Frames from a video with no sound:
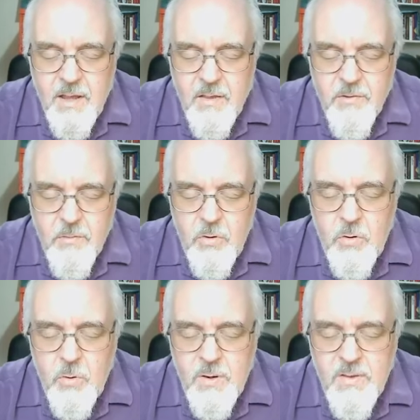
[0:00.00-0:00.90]

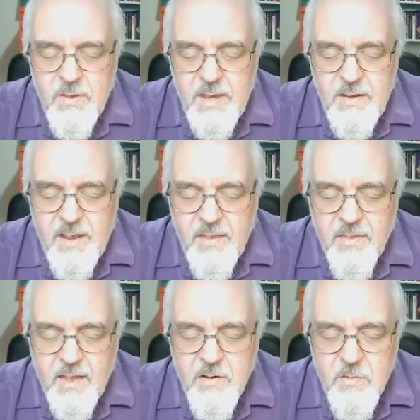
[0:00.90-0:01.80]
through the death
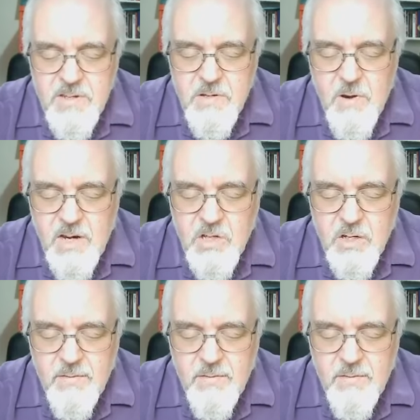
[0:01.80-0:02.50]
and resurrection